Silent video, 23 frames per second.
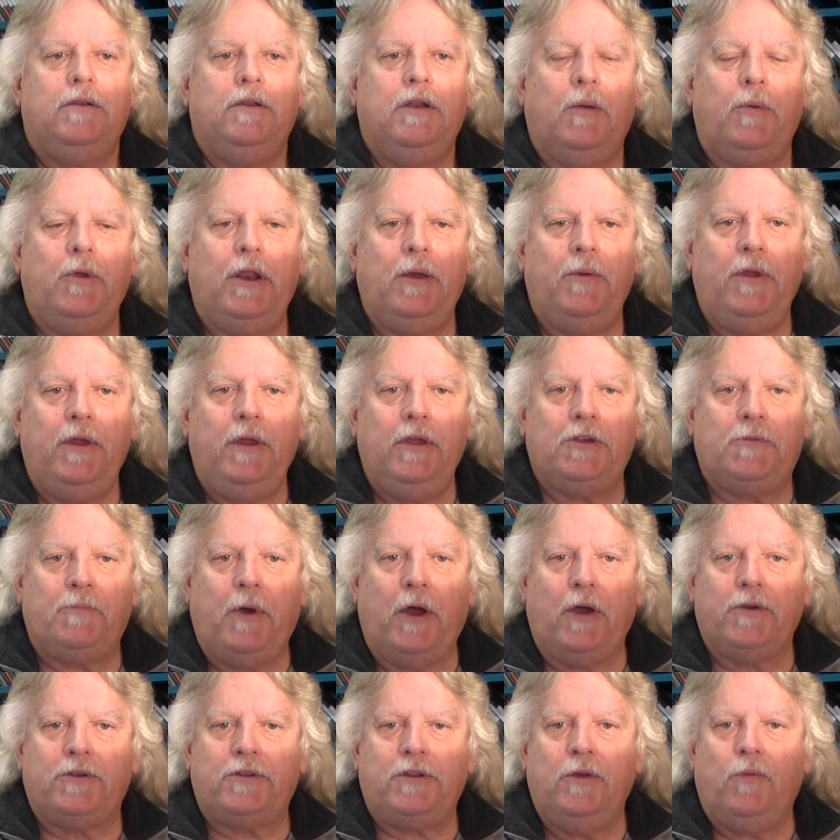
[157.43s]
WWE has
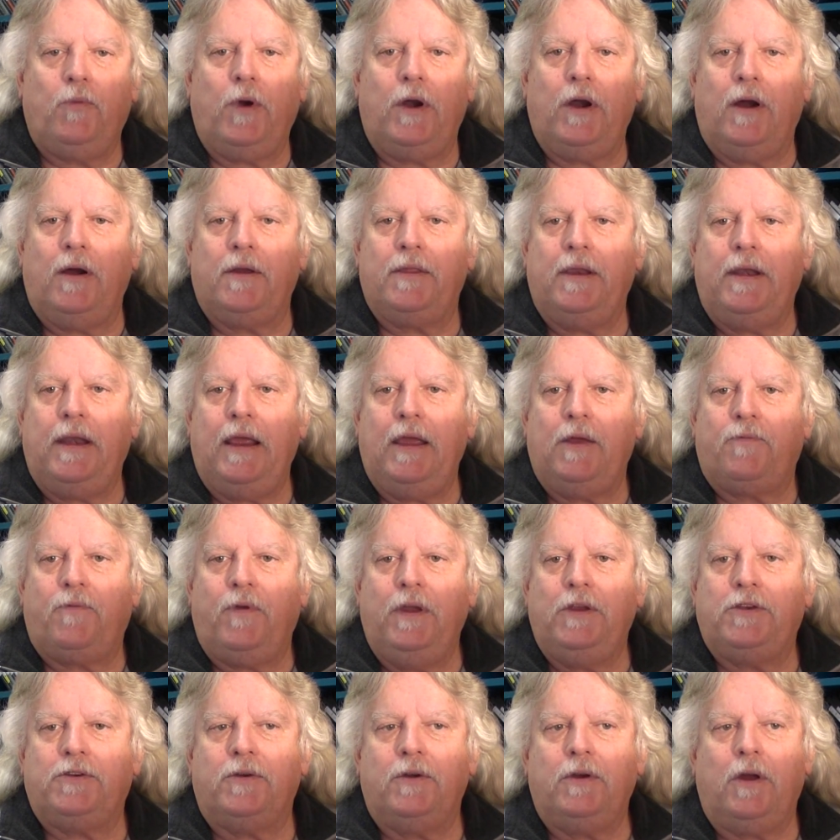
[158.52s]
posted Where Are They Now
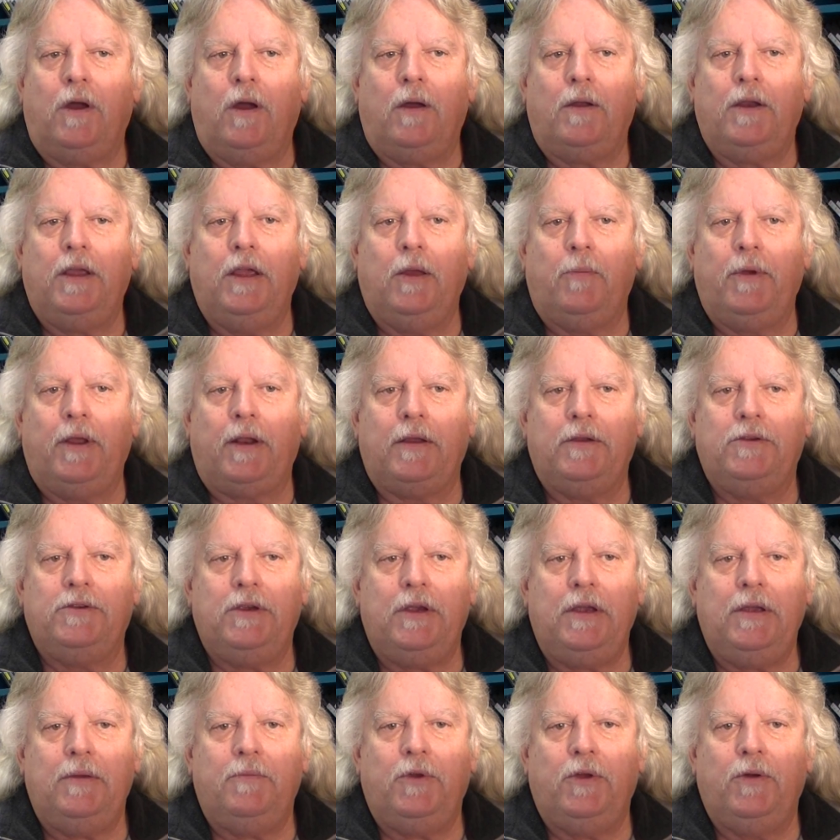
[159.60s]
featuring on Hillbilly
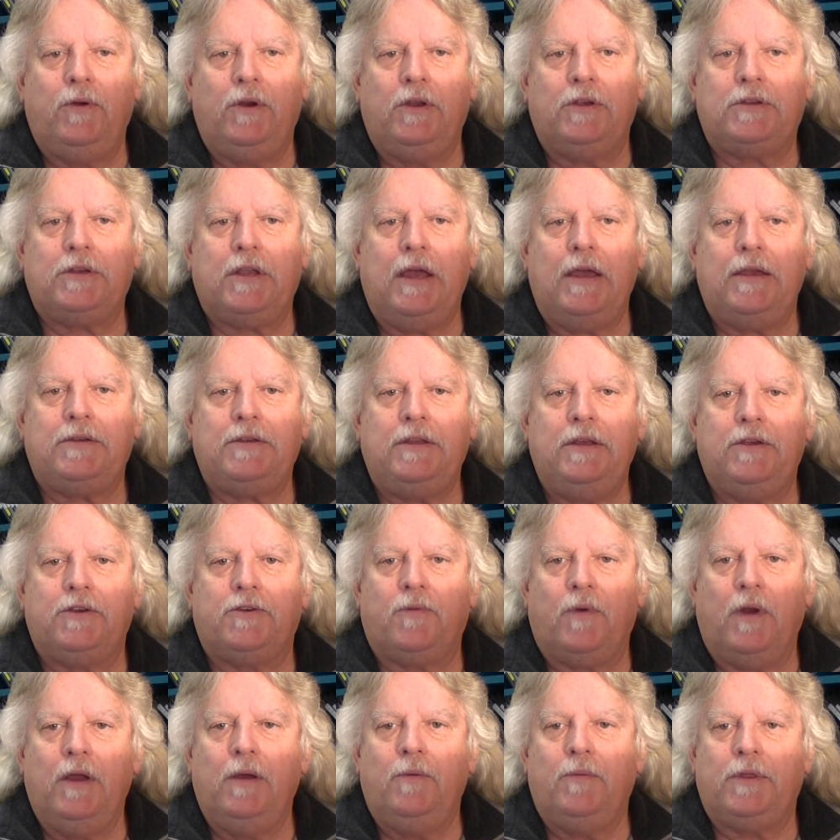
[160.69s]
Jim, who discussed his
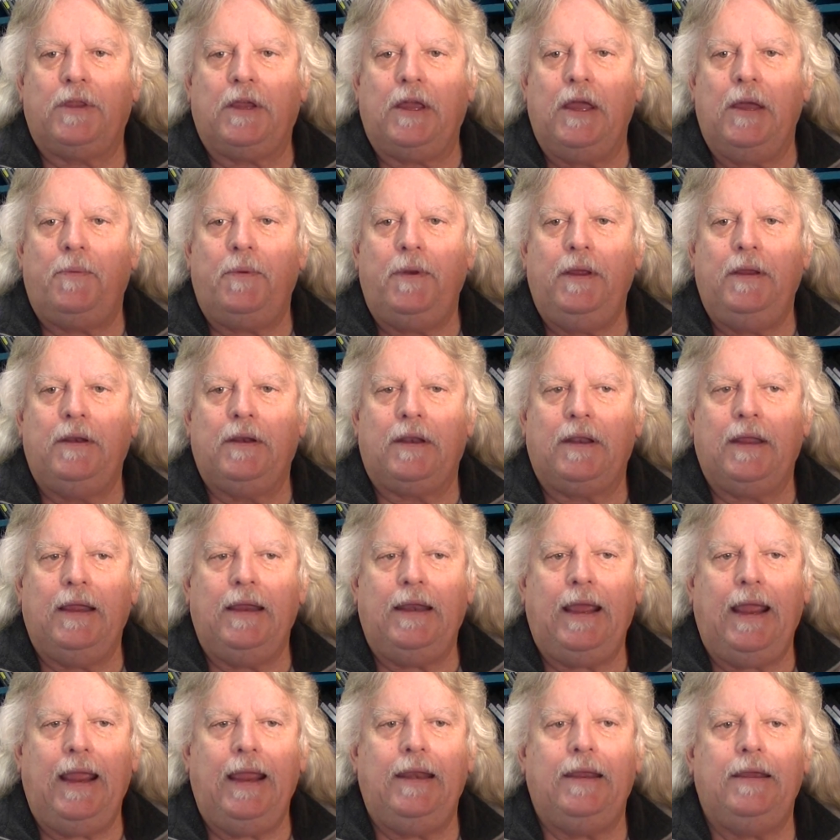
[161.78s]
run with the company in the
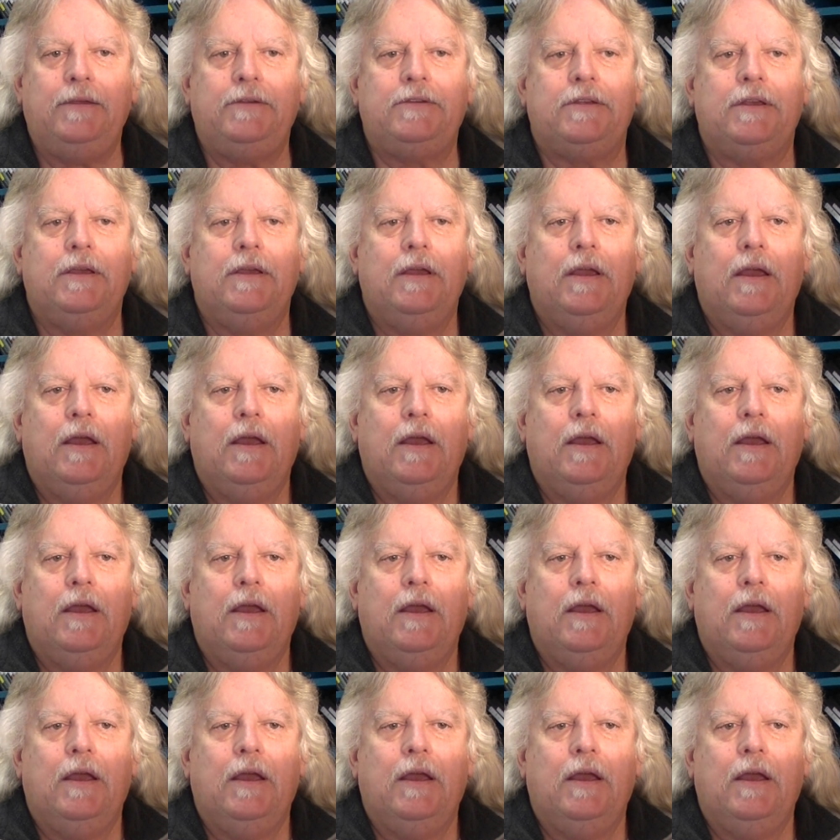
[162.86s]
late 80s.